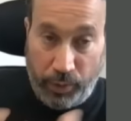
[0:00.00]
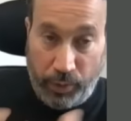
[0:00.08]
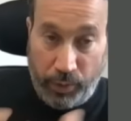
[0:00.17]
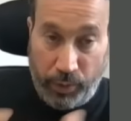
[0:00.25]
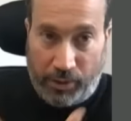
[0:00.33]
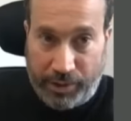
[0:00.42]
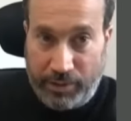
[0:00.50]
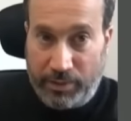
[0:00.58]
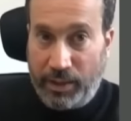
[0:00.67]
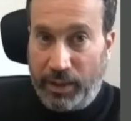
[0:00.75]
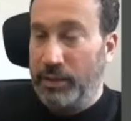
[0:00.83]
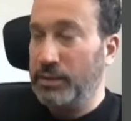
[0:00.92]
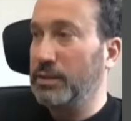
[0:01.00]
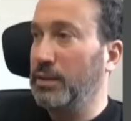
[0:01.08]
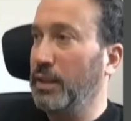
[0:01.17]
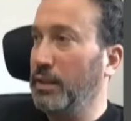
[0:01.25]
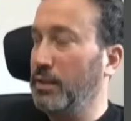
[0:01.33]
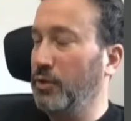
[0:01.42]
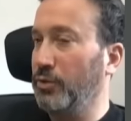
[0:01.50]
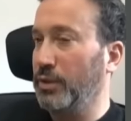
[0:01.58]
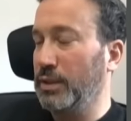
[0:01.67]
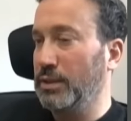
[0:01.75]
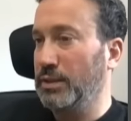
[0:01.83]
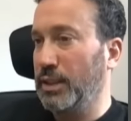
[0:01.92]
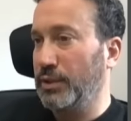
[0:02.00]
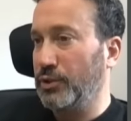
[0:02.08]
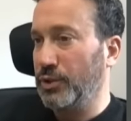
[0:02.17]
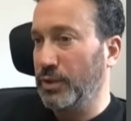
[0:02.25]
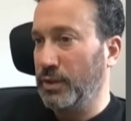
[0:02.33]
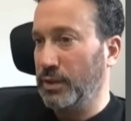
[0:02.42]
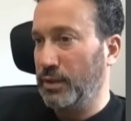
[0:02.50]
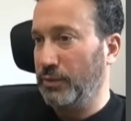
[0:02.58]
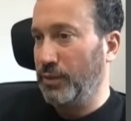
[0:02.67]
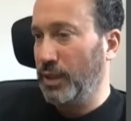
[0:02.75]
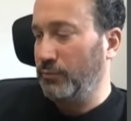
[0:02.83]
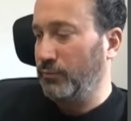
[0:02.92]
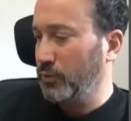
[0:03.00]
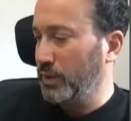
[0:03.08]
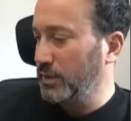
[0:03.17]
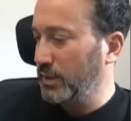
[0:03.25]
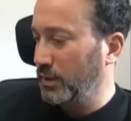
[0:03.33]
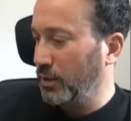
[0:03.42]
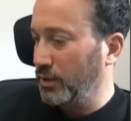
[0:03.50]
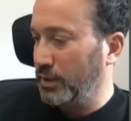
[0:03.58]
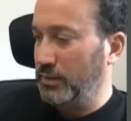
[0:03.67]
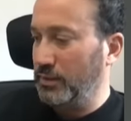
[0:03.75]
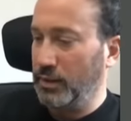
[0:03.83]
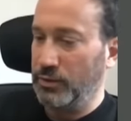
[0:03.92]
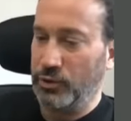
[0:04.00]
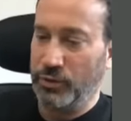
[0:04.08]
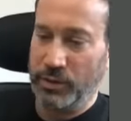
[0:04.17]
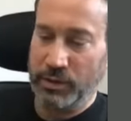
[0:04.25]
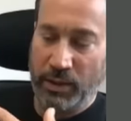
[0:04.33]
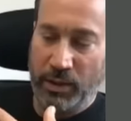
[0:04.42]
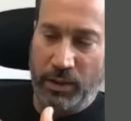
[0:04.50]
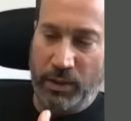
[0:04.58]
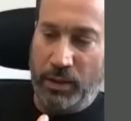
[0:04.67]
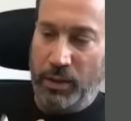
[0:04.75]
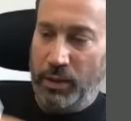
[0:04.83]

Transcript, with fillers: we architects and the organization that I run, Forensic Architecture, is,